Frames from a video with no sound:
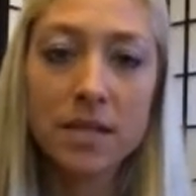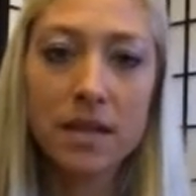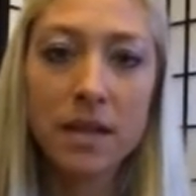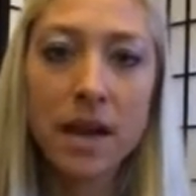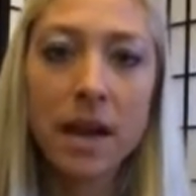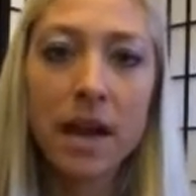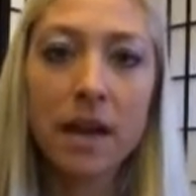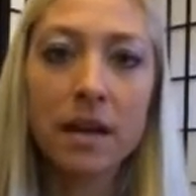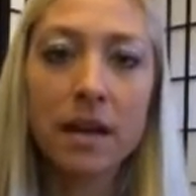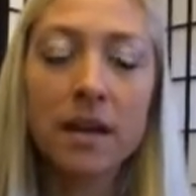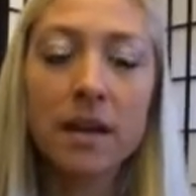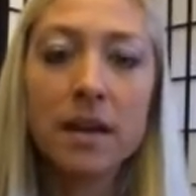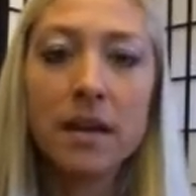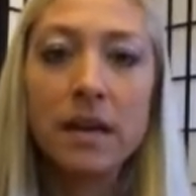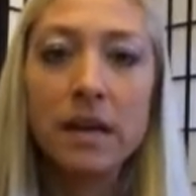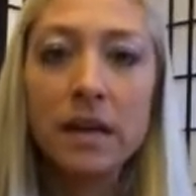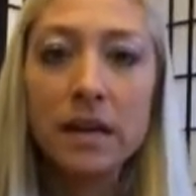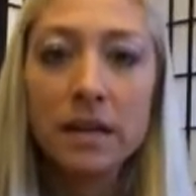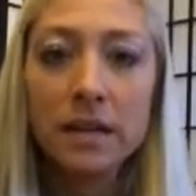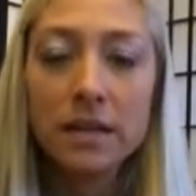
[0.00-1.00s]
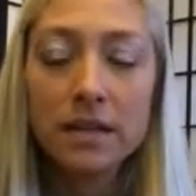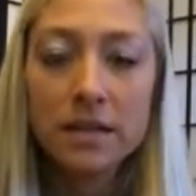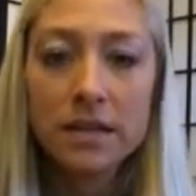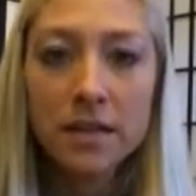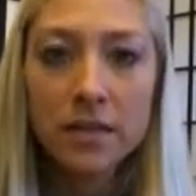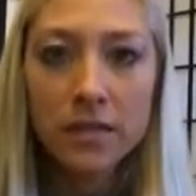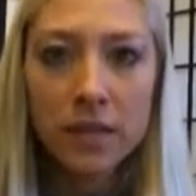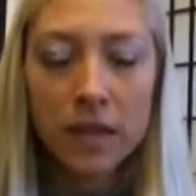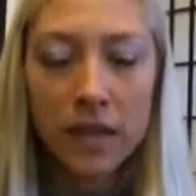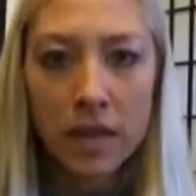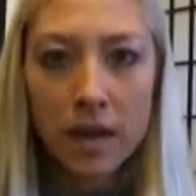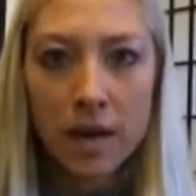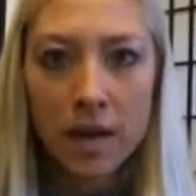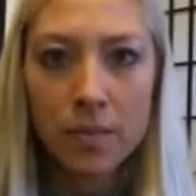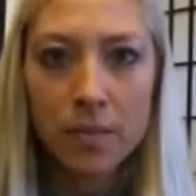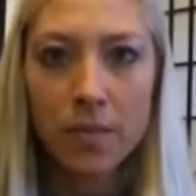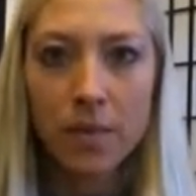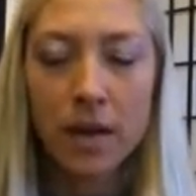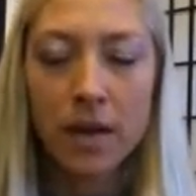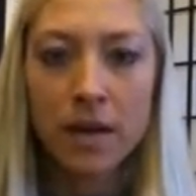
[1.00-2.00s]
and that is definitely
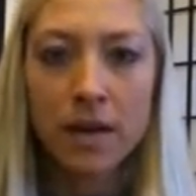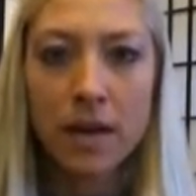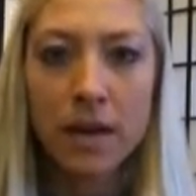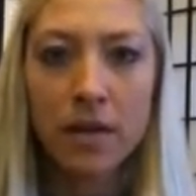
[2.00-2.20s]
up right